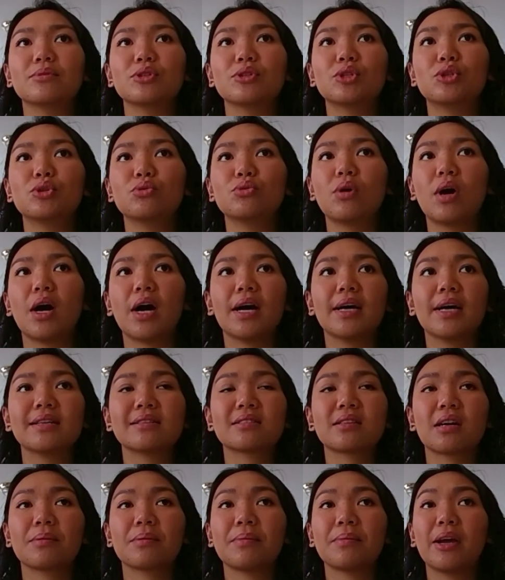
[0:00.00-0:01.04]
do I
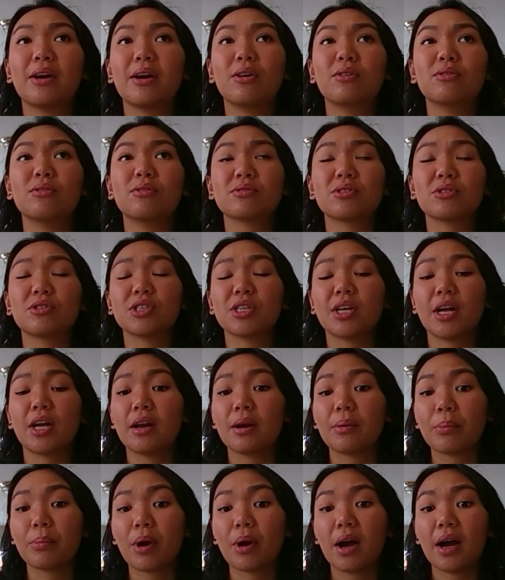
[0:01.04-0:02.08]
start my own social
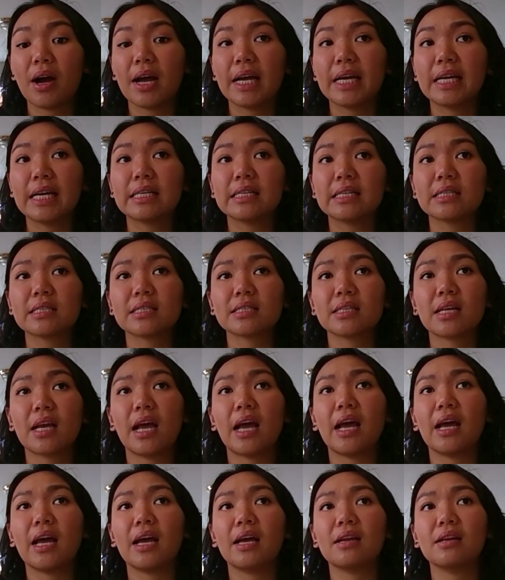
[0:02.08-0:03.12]
enterprise
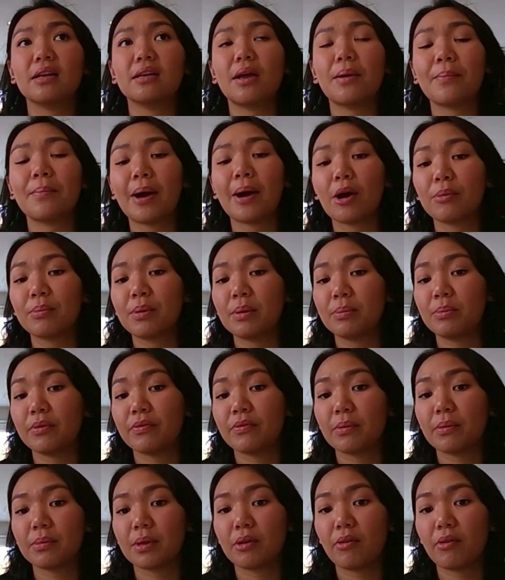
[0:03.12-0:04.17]
and empower people
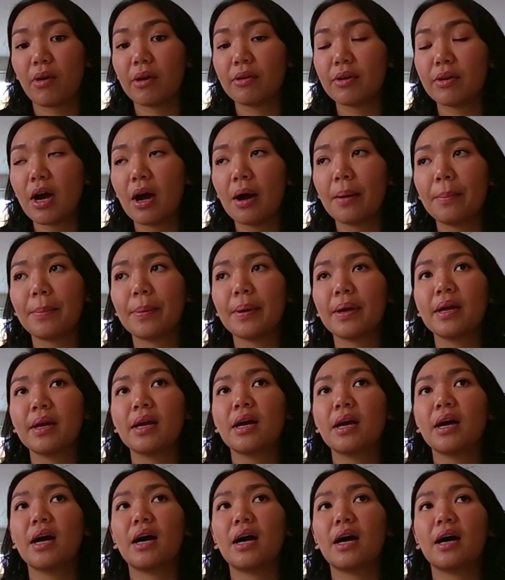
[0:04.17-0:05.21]
from the ground up?
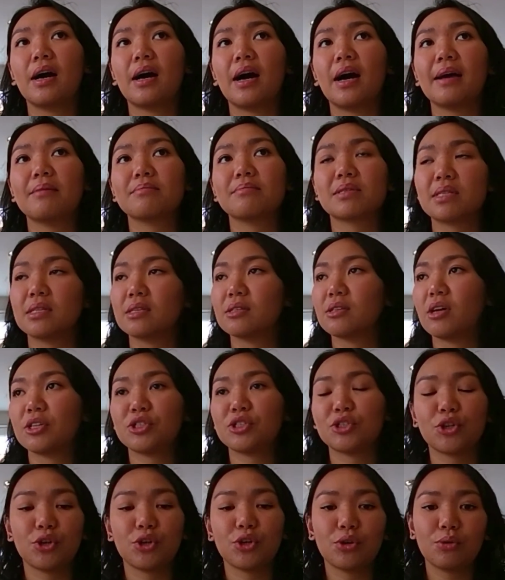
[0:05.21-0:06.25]
I'm still not
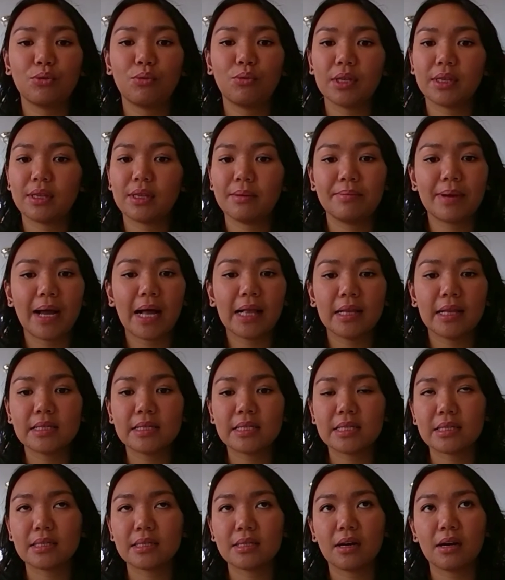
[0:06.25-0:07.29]
sure what the balance
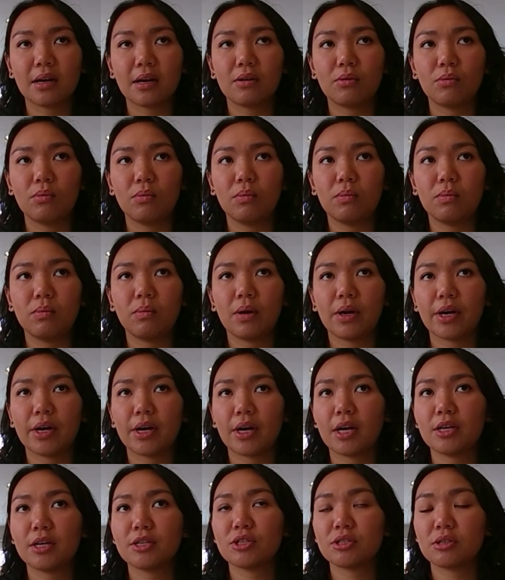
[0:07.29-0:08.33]
is there and where
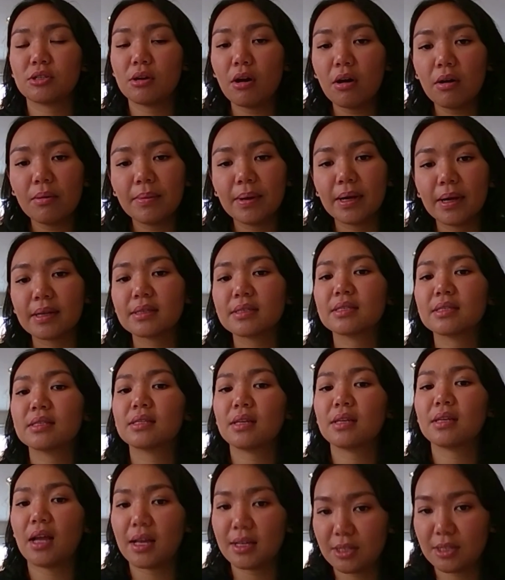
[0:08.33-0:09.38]
I should go, but
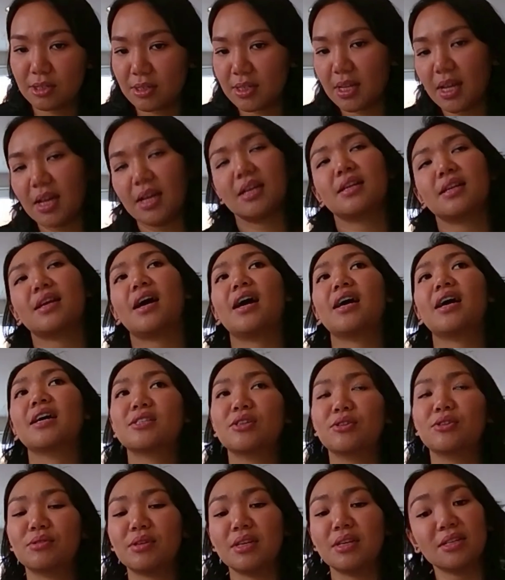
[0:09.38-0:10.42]
as you said, I
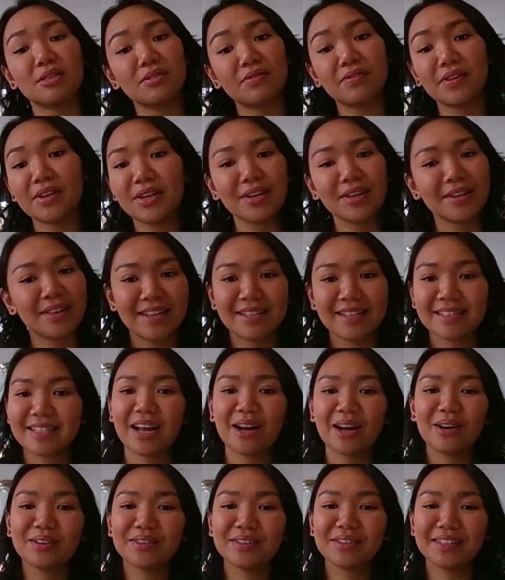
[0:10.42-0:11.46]
don't need to figure things
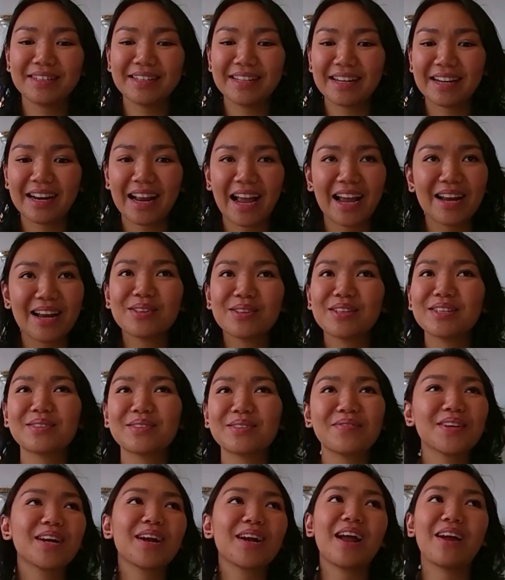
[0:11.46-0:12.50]
out. I don't need to
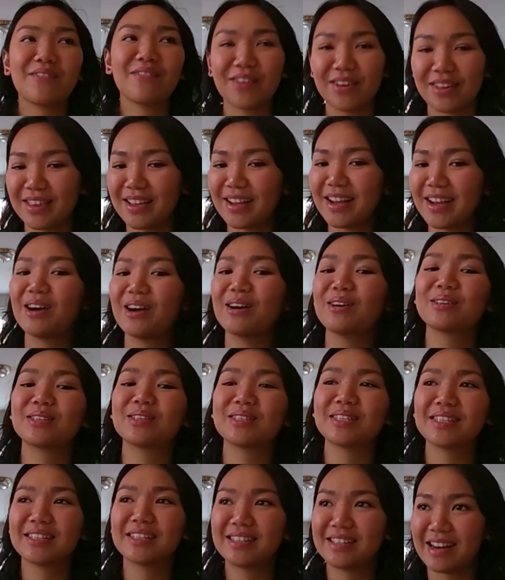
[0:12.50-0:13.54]
figure everything out
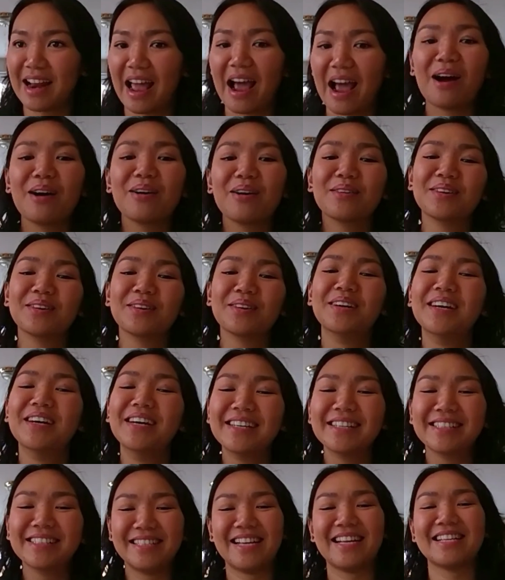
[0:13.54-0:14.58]
now.
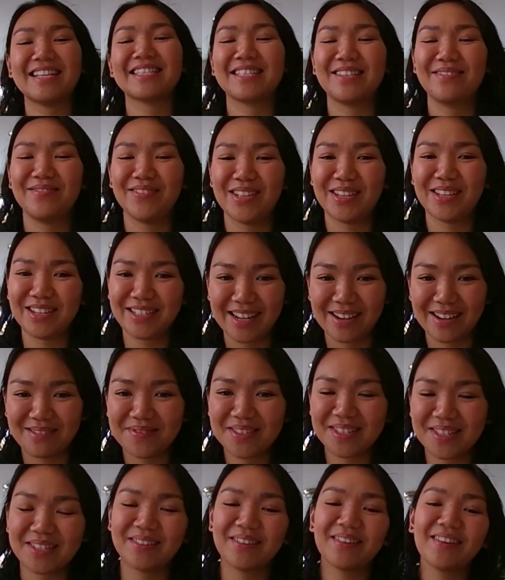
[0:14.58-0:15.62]
I still have a lot of time.
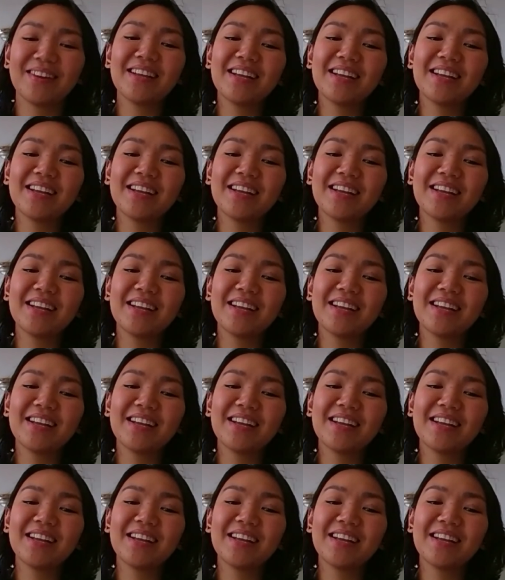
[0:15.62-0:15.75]
So